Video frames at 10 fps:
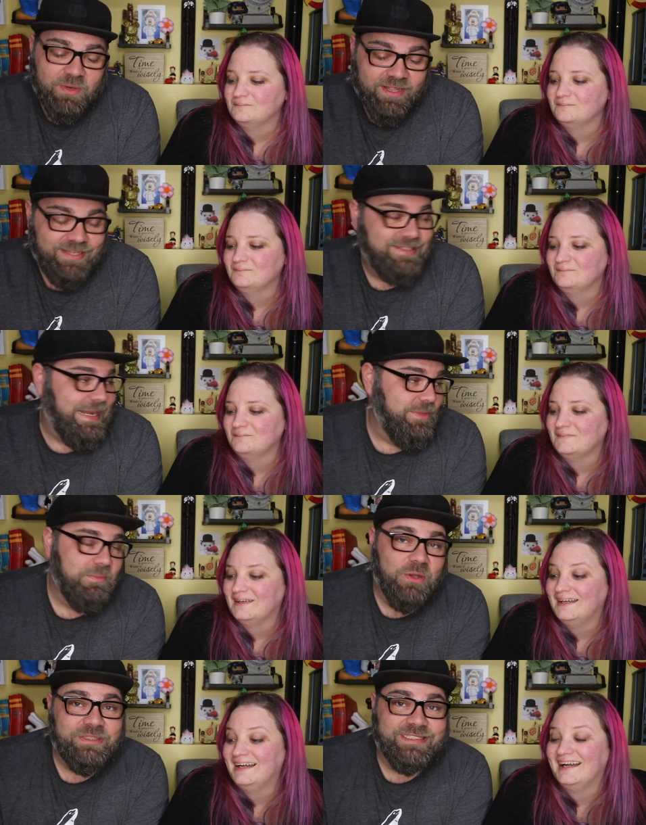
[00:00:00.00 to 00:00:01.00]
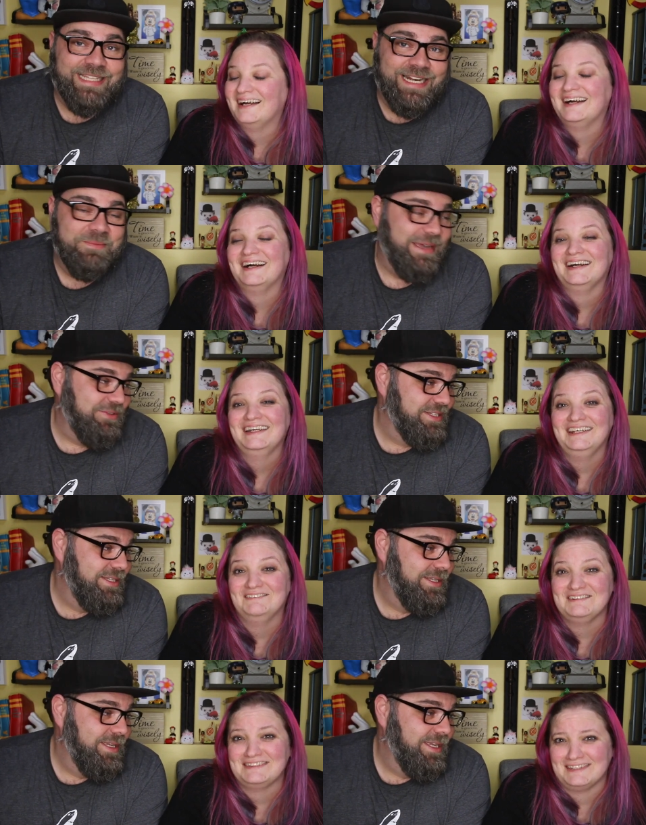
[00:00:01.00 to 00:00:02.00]
Speaker 1: one of the things that I'm the most excited about.
Speaker 2: He
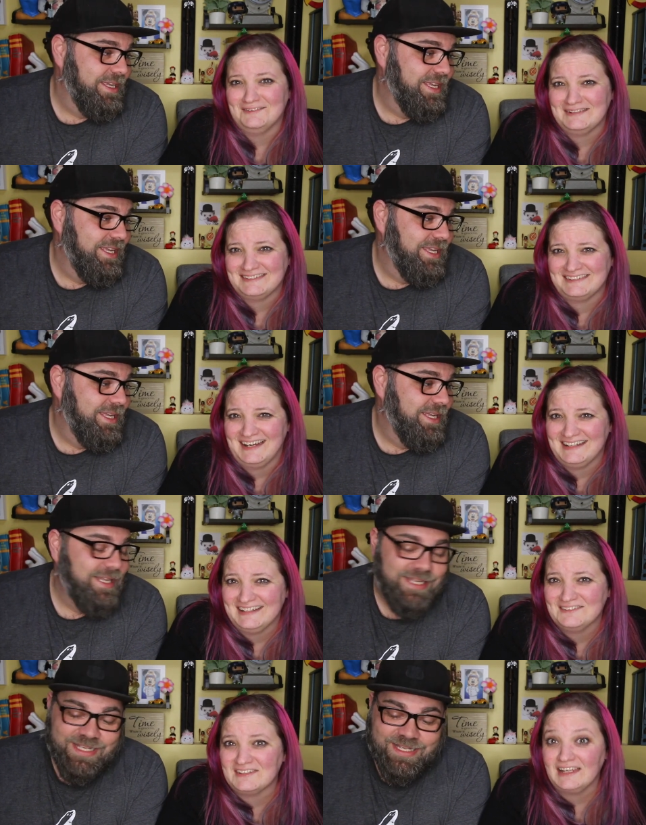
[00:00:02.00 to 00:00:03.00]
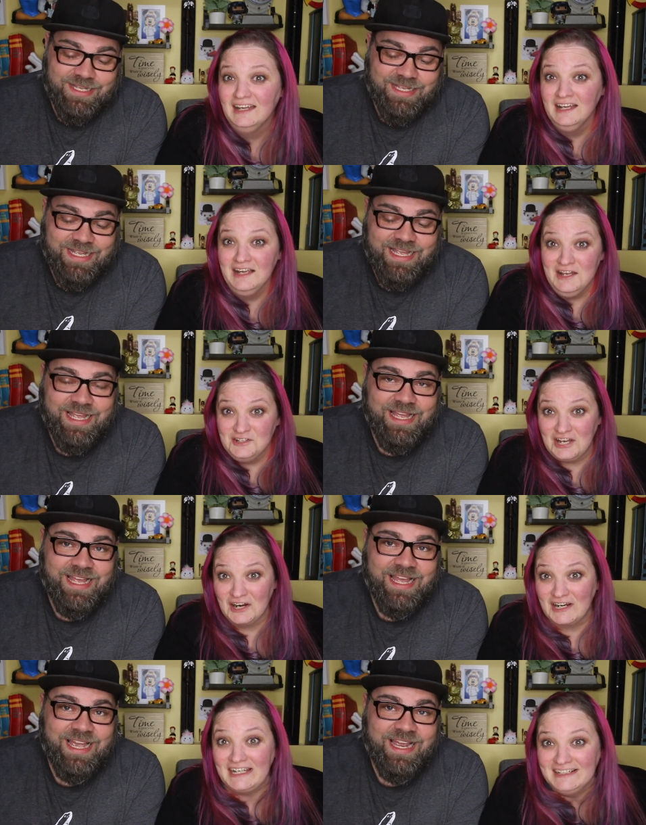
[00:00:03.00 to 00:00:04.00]
was so excited. He was like,
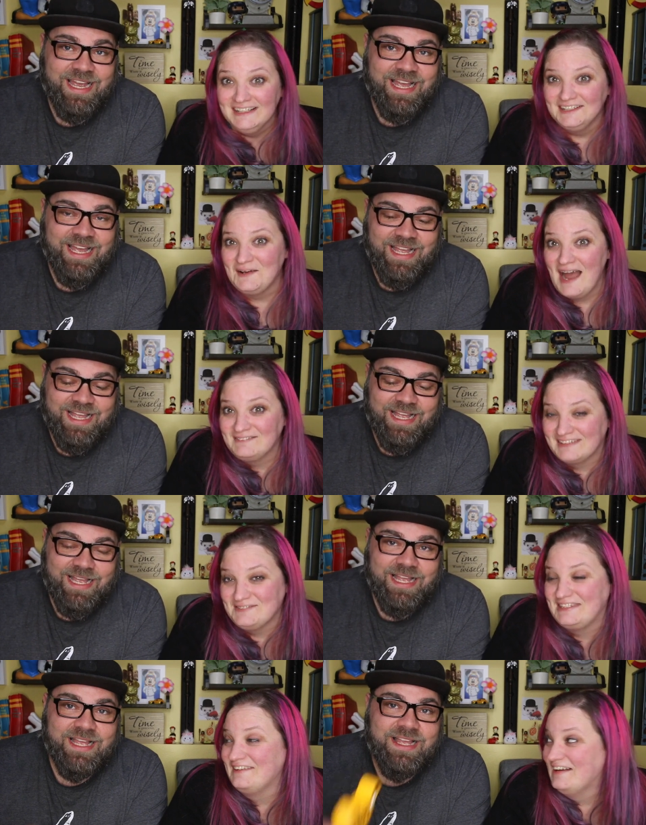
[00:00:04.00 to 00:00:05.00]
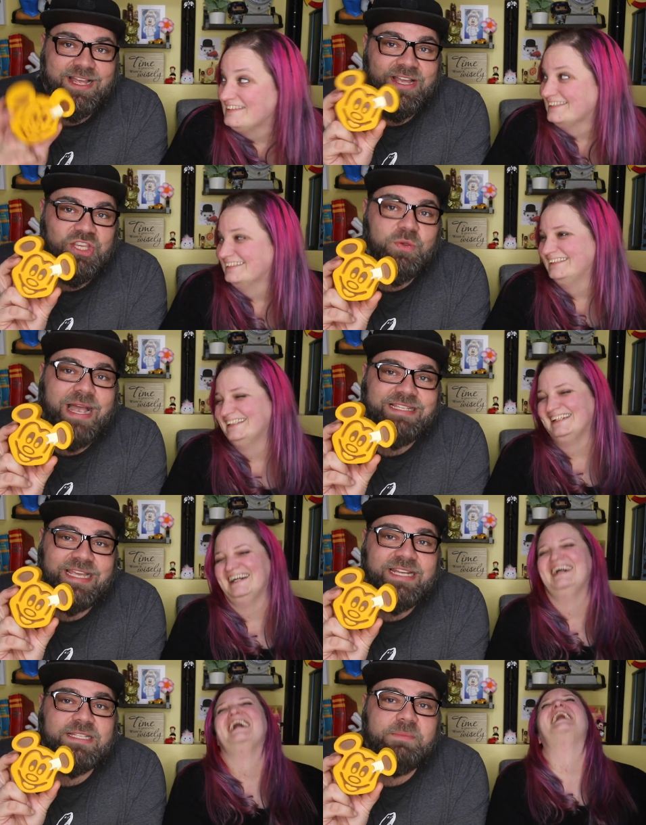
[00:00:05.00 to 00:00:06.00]
Sherry, you have to go see this.
Speaker 1: You guys,
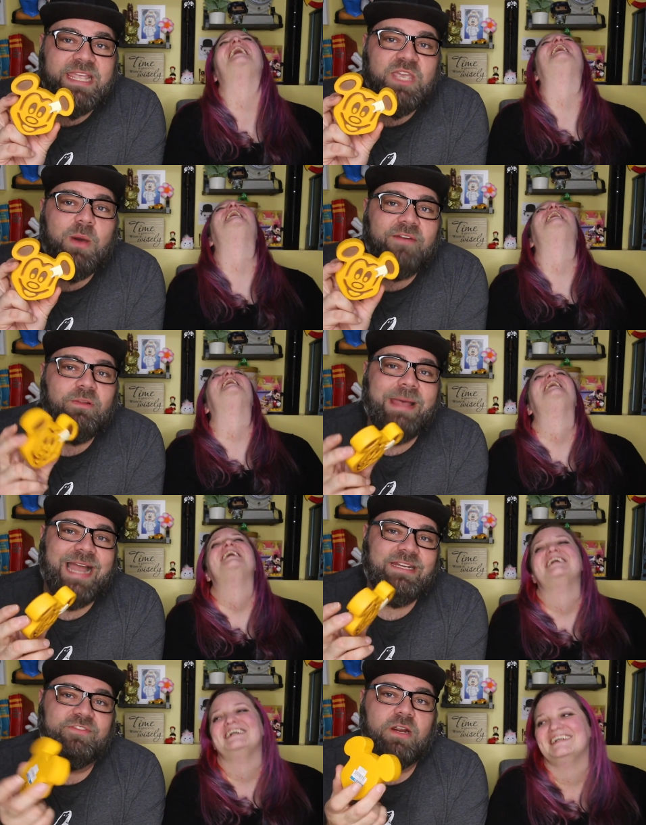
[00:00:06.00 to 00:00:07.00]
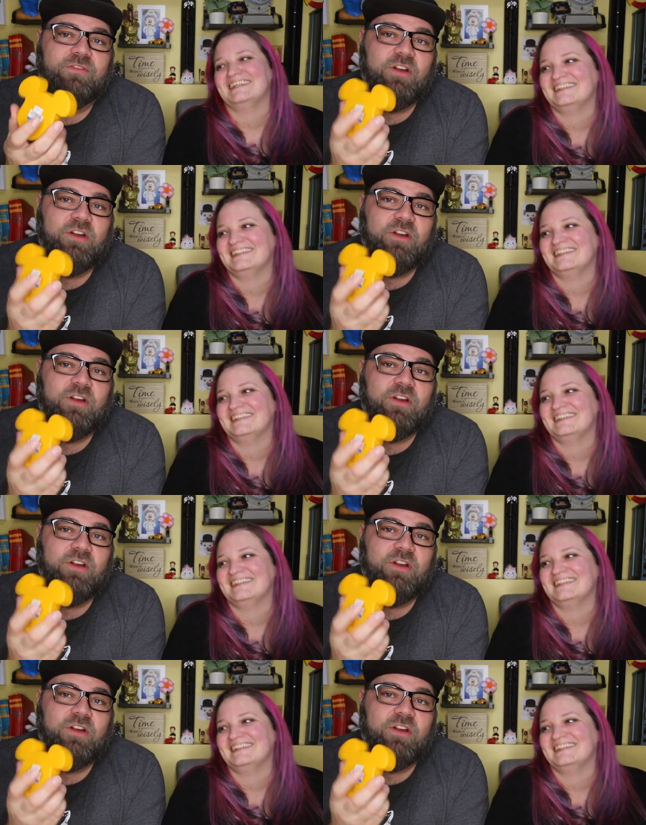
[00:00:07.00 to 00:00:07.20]
it is the Mickey waffle magnet for our